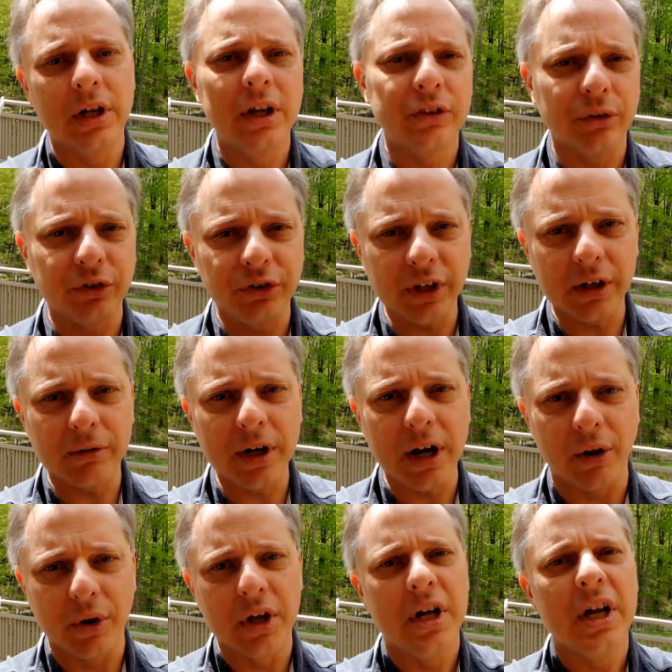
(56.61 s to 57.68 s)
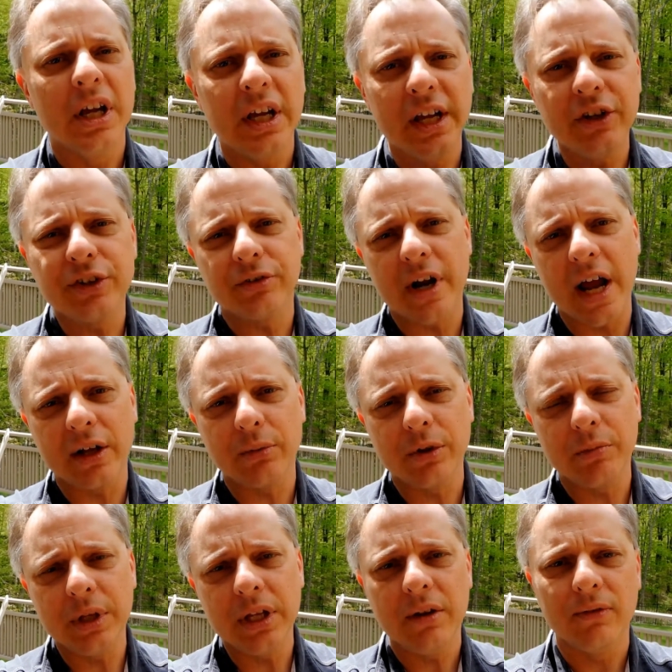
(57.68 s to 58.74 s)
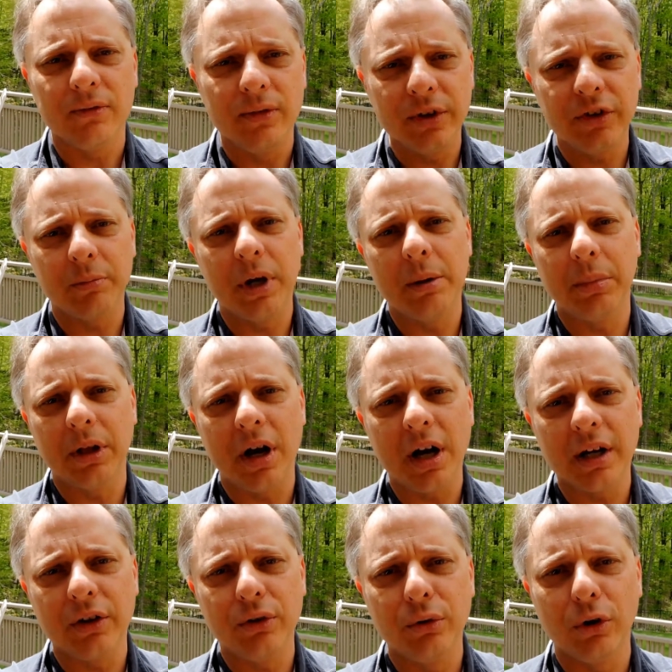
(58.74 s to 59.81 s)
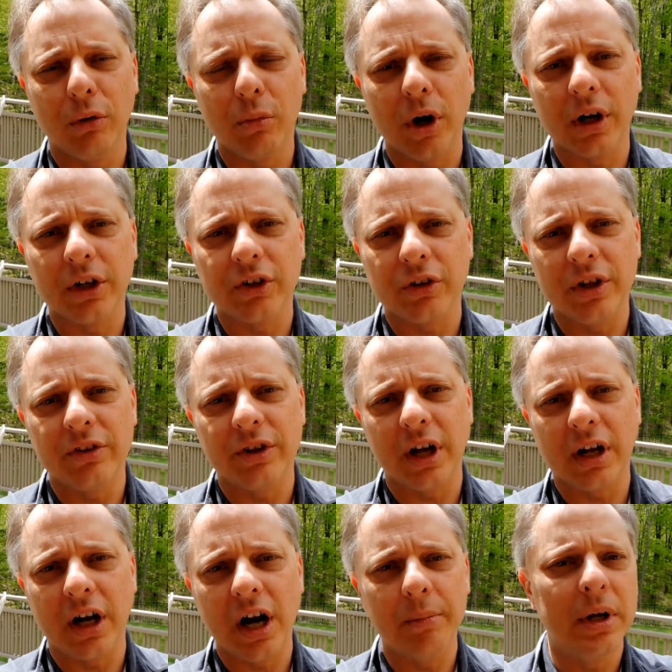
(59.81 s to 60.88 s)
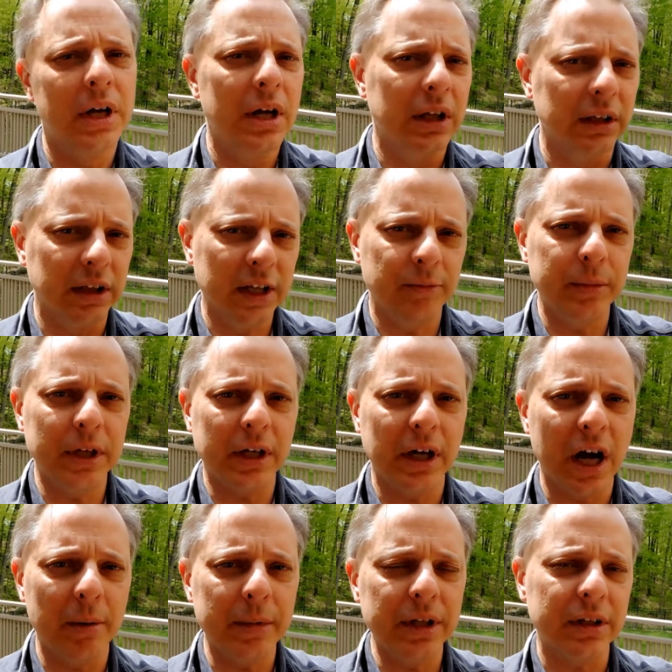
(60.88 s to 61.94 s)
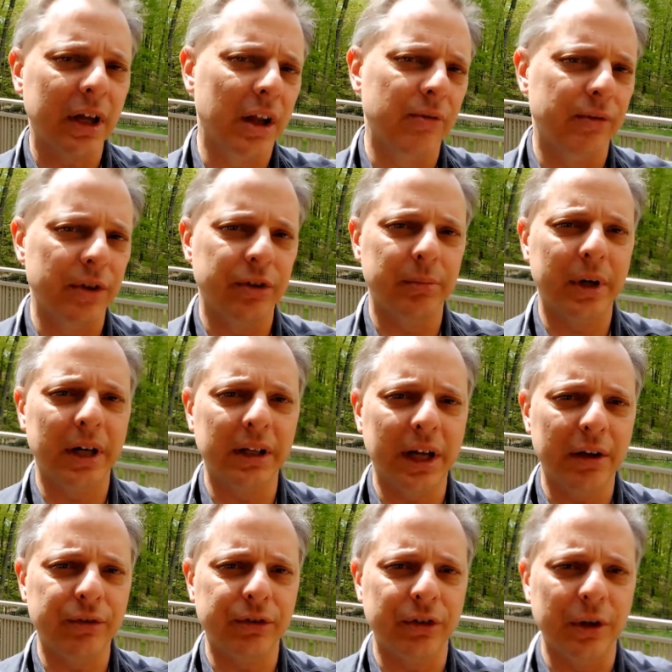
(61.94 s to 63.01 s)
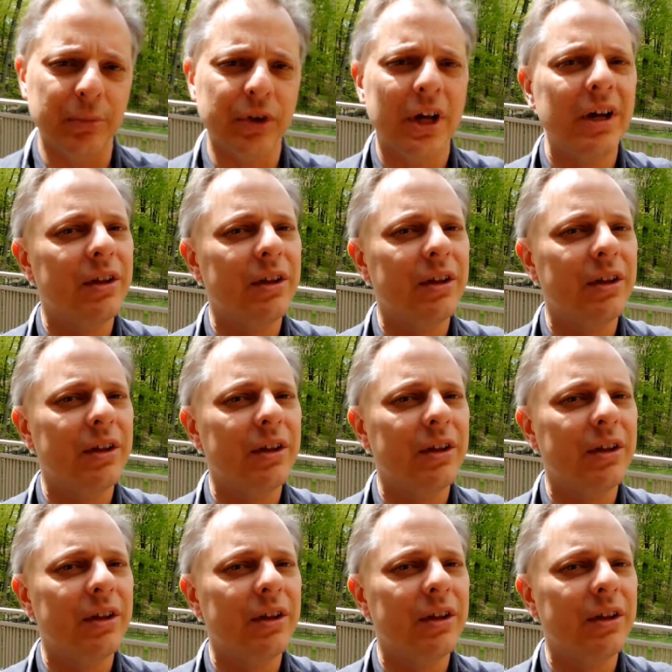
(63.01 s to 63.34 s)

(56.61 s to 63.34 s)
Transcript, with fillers: So stick around, interact with me, visit my blog at Neural Market Trends dot com, leave me a comment, and visit my live streams.